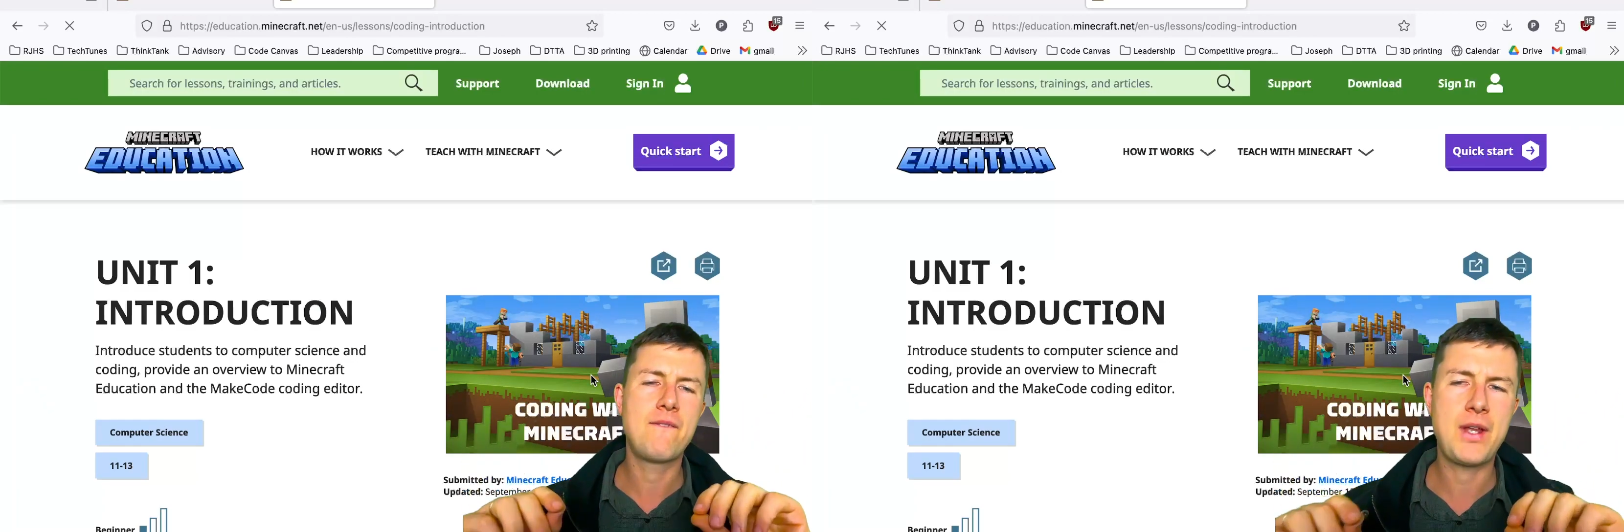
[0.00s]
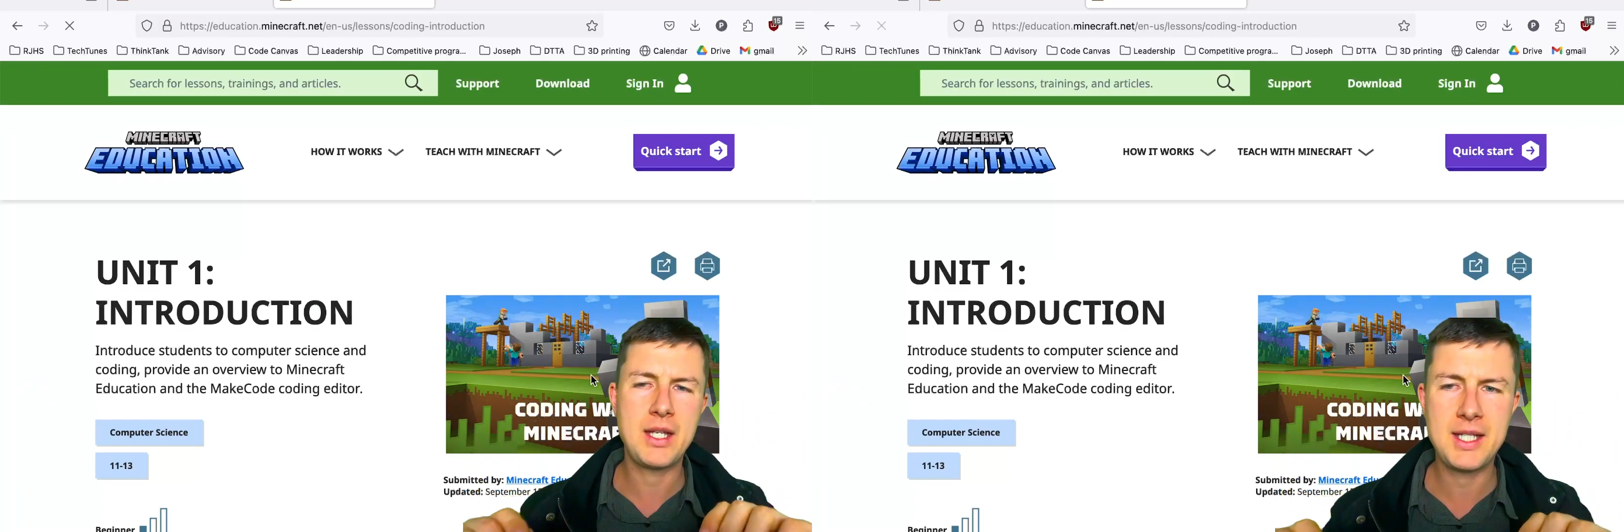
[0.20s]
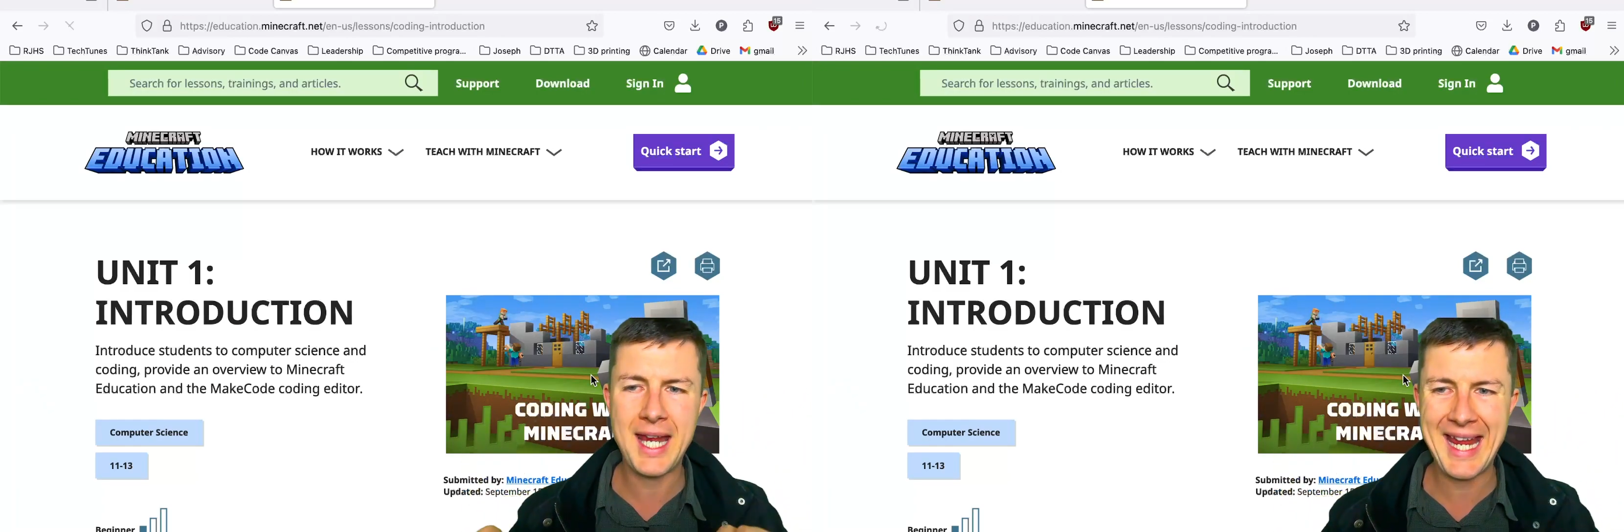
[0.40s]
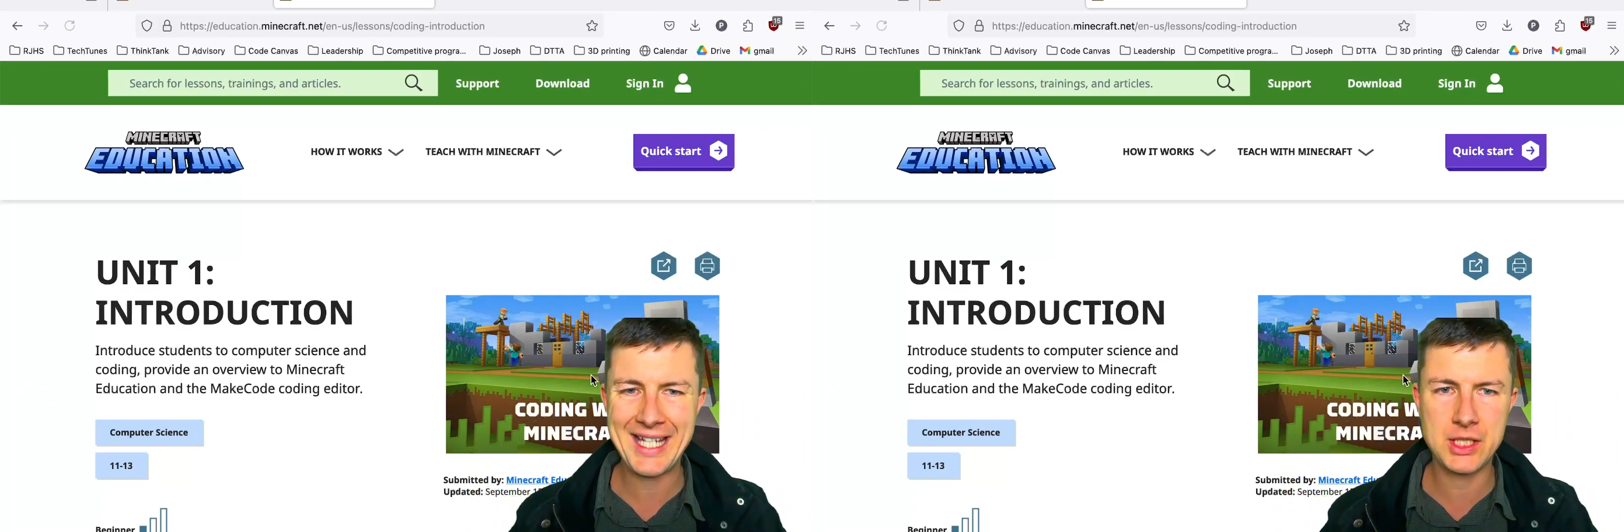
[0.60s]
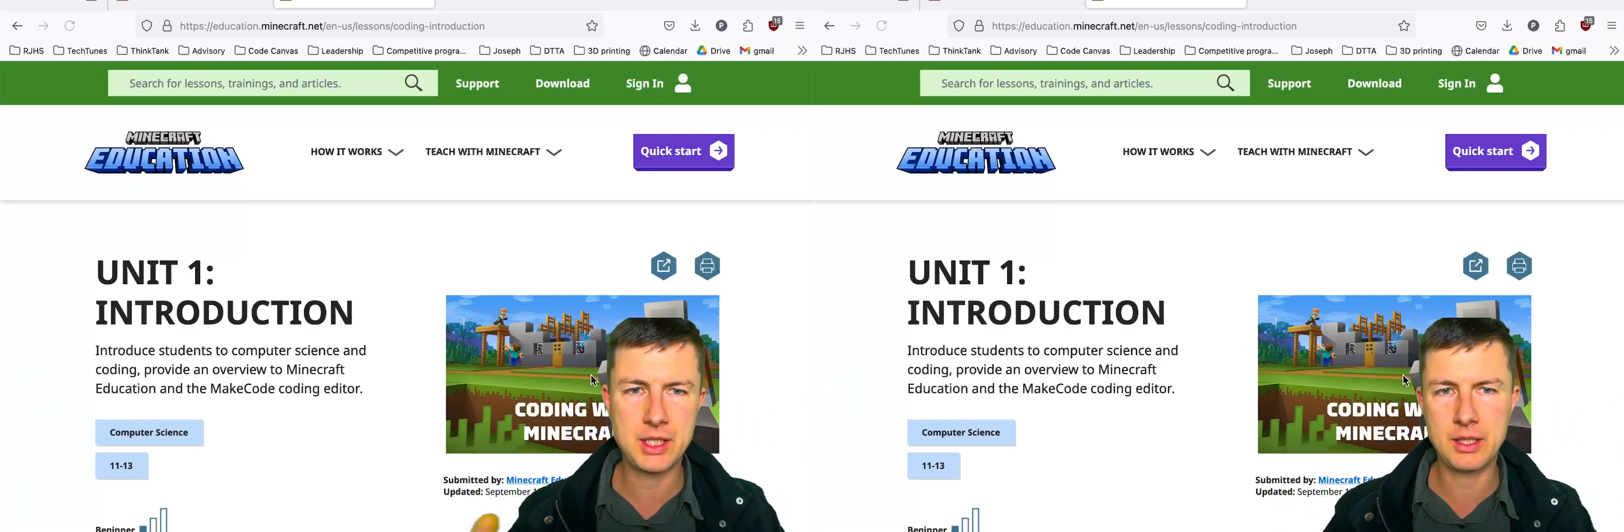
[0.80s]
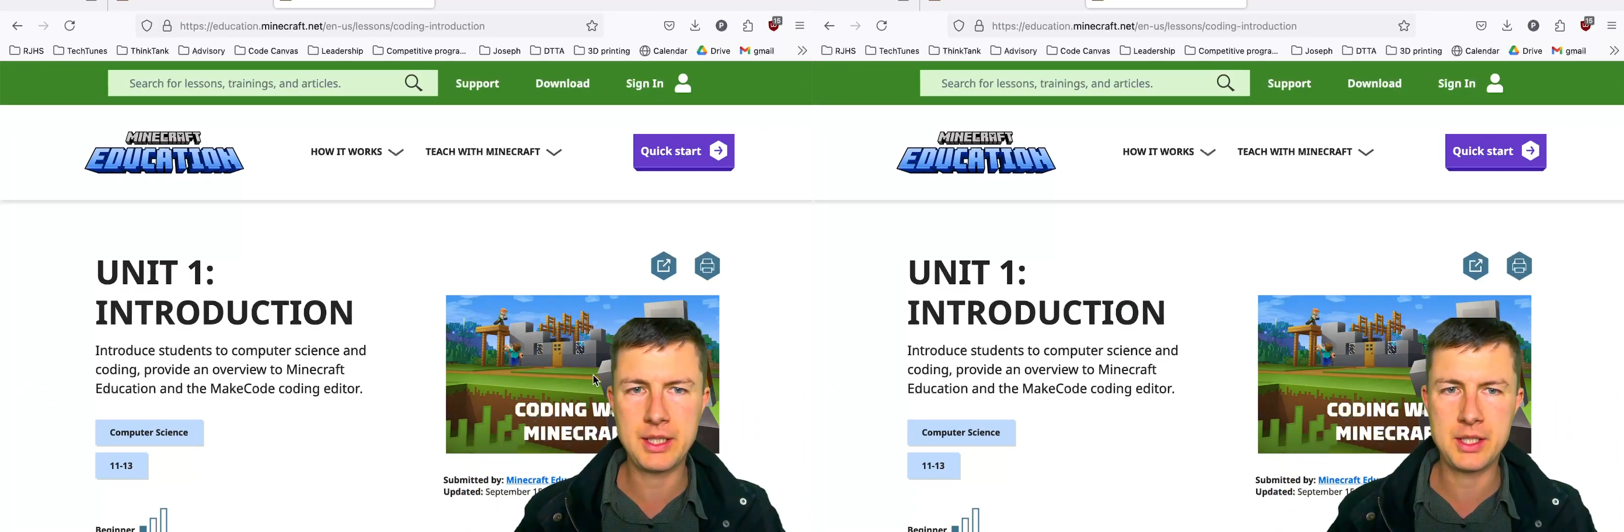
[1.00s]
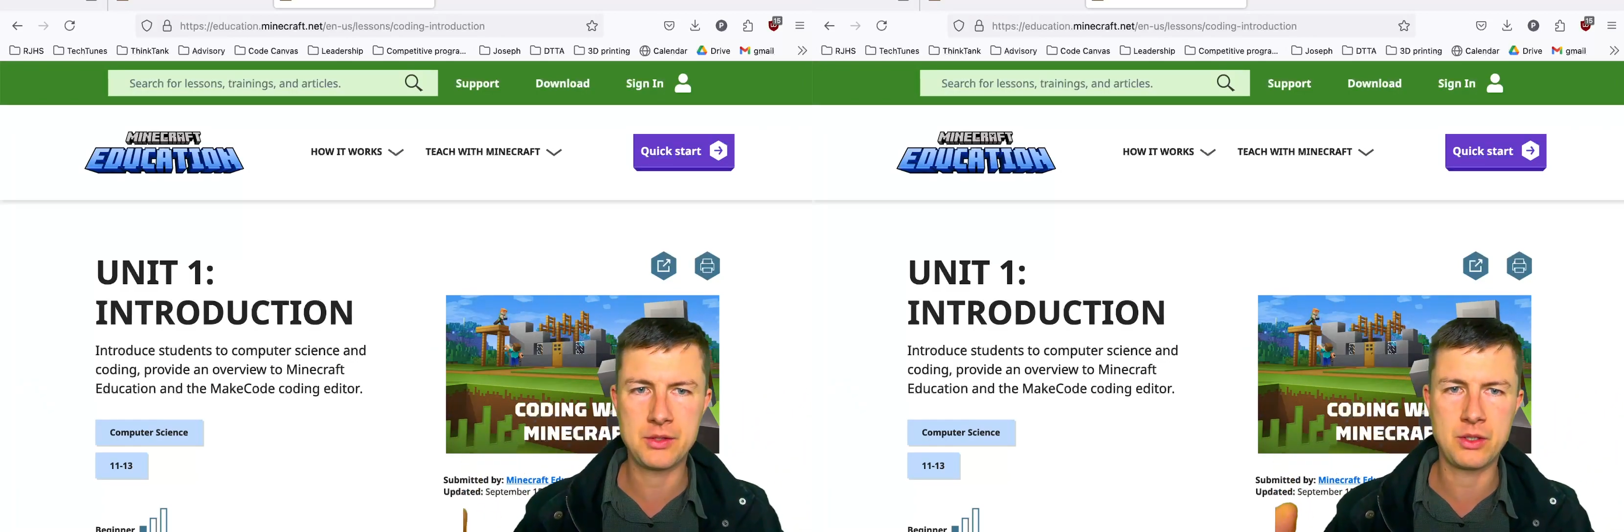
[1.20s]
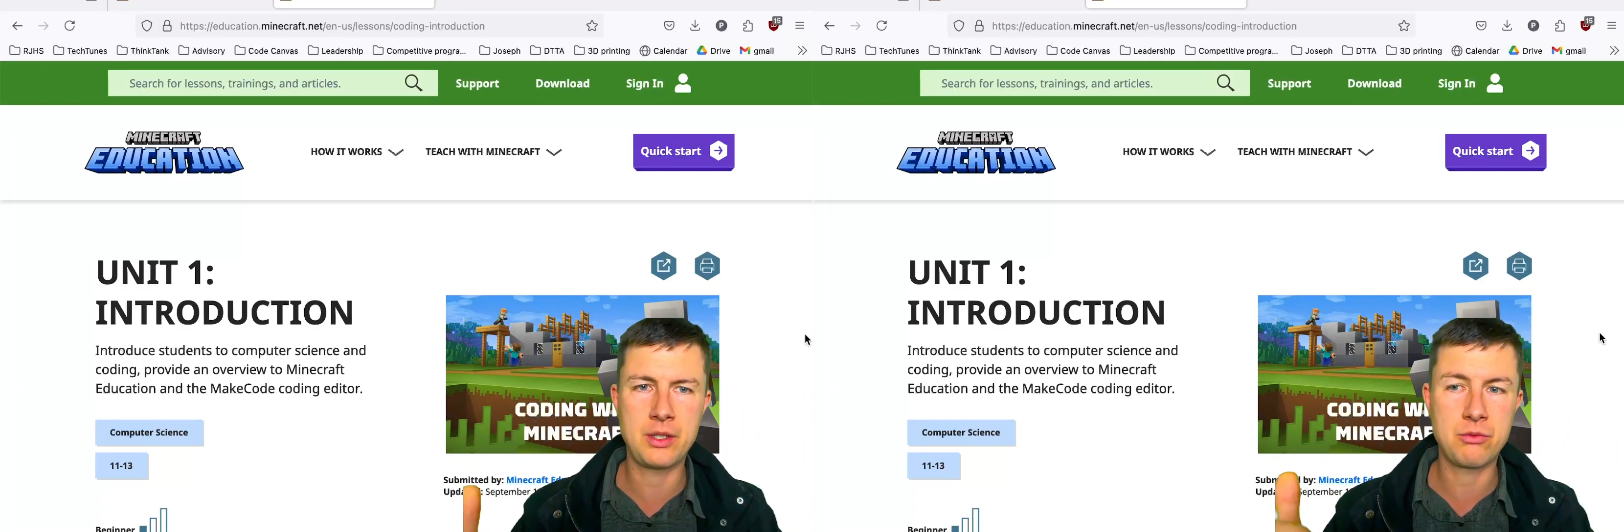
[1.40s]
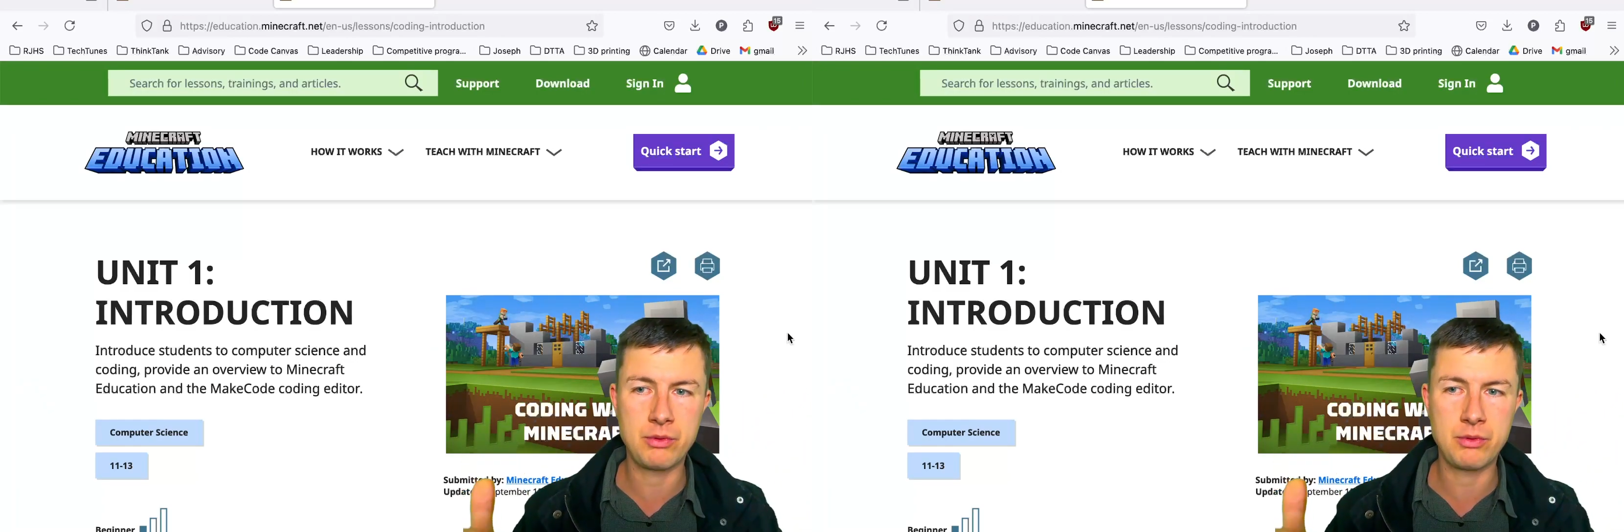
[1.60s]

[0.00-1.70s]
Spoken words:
fantastically designed